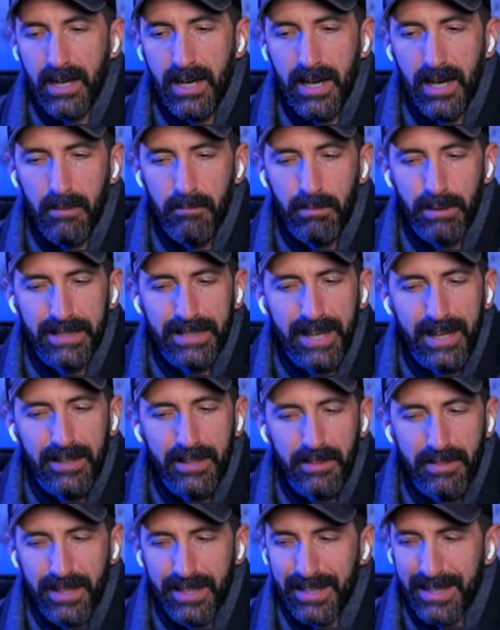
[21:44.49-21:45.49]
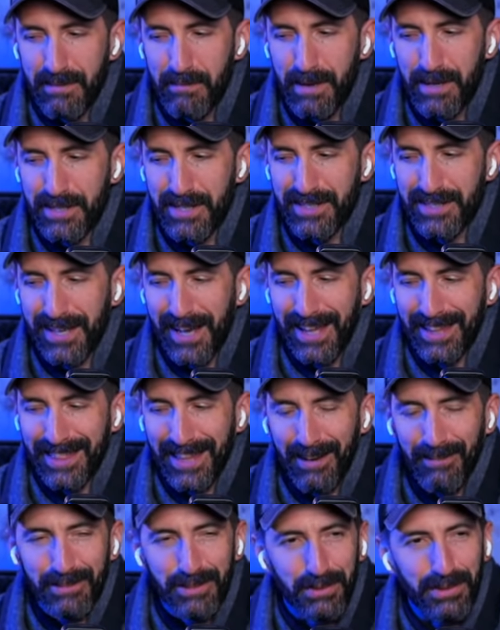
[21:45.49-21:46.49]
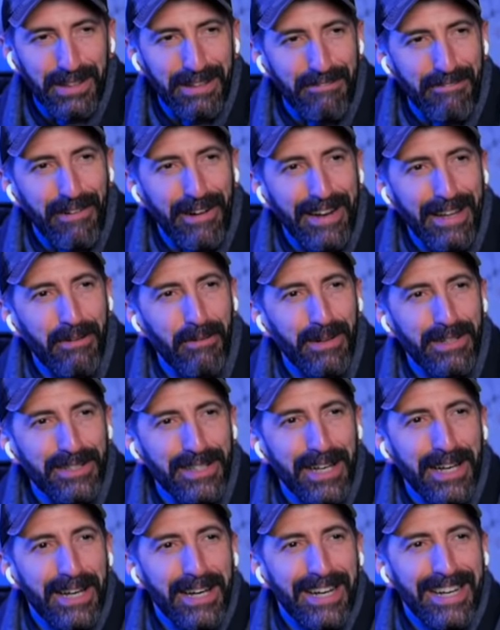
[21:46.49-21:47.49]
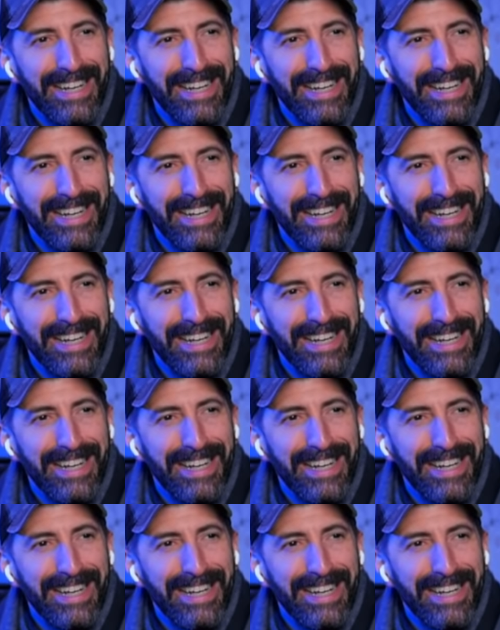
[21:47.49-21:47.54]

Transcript: But the other thing he mentions I thought was really funny was